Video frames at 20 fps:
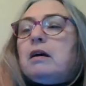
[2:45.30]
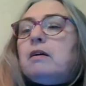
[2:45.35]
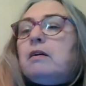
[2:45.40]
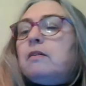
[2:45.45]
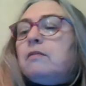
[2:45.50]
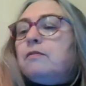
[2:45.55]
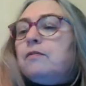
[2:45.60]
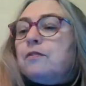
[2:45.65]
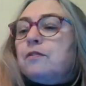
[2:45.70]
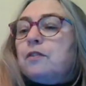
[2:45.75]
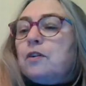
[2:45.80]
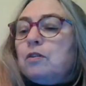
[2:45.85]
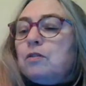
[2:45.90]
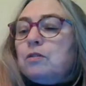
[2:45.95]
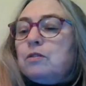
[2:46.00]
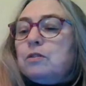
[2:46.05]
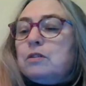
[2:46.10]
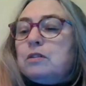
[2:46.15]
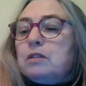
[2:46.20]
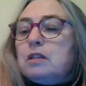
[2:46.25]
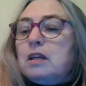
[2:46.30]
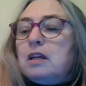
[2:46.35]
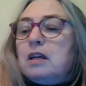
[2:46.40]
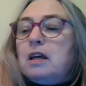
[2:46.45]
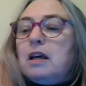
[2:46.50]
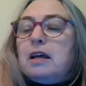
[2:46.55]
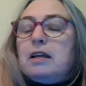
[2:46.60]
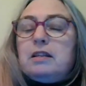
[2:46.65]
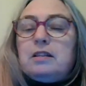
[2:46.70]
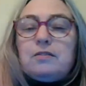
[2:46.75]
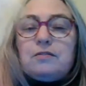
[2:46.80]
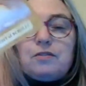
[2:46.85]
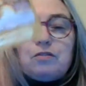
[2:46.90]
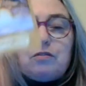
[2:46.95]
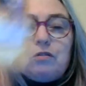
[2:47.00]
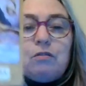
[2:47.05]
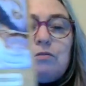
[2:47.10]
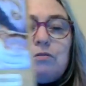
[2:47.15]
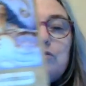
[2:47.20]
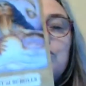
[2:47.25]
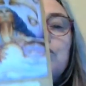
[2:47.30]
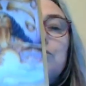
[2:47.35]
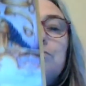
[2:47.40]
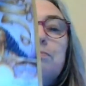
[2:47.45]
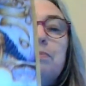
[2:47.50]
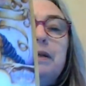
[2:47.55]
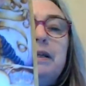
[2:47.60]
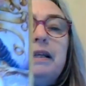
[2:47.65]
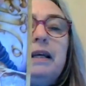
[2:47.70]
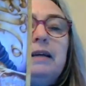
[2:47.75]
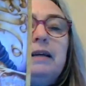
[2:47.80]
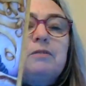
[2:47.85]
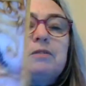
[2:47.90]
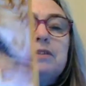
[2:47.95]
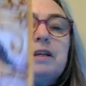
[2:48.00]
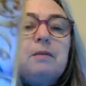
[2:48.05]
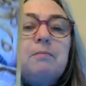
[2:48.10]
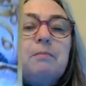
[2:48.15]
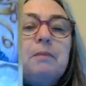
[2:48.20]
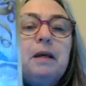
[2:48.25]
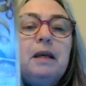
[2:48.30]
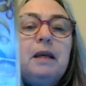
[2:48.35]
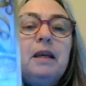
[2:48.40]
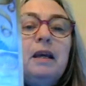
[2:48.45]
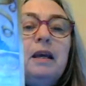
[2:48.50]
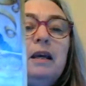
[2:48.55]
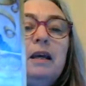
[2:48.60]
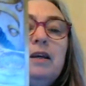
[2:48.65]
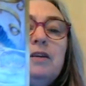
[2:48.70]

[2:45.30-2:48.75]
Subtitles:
I've got Eight of Scrolls jumping out at me.